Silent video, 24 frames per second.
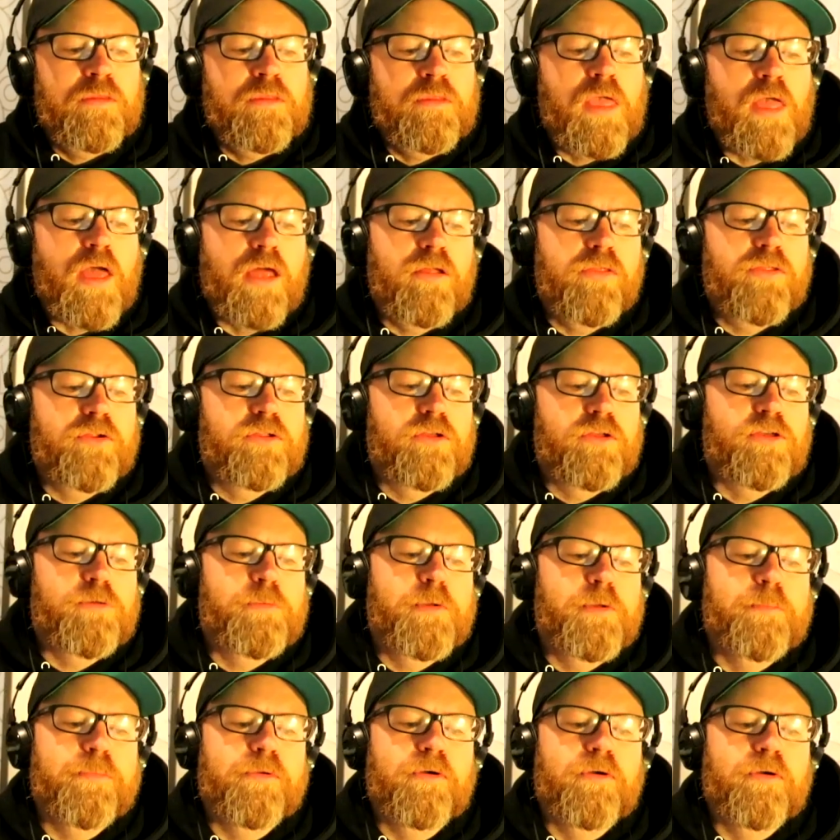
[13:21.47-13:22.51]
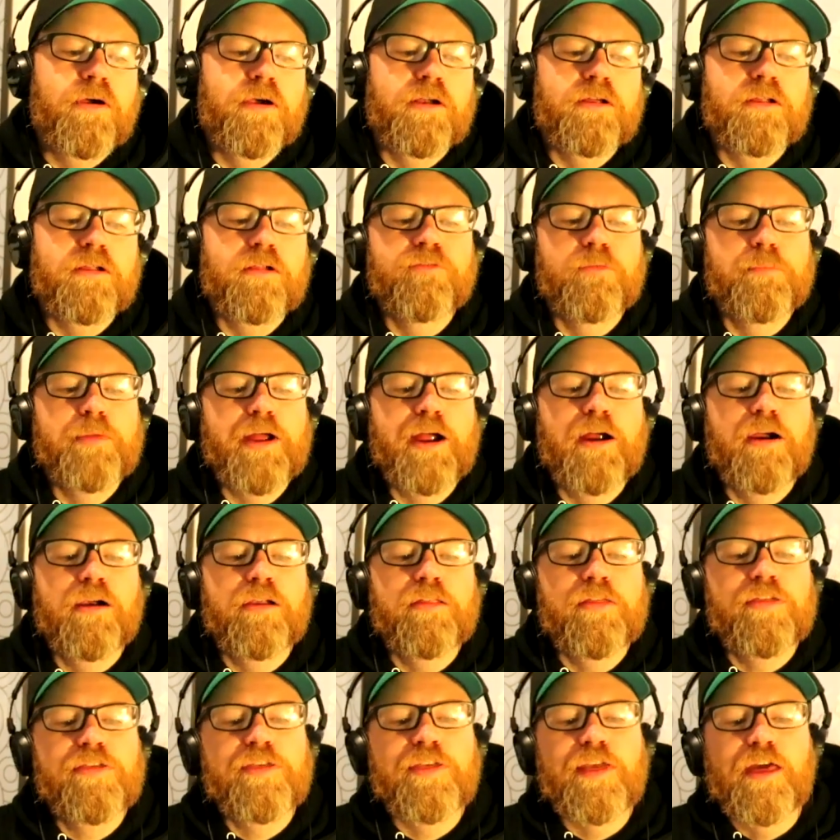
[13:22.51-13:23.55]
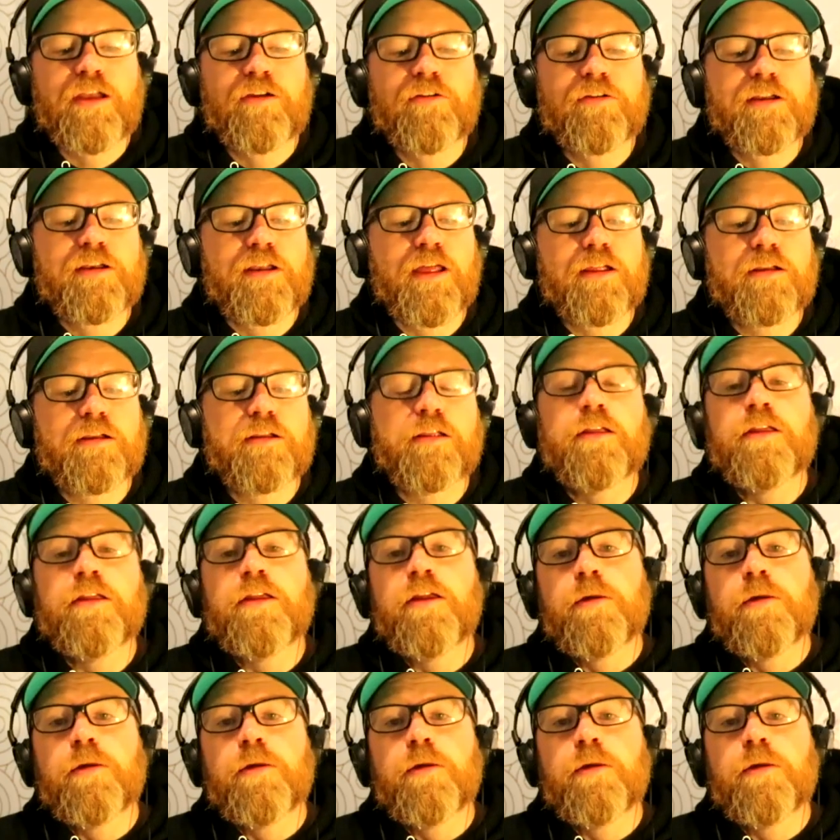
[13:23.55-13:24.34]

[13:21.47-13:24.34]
Another newspaper article from Ireland Saturday Night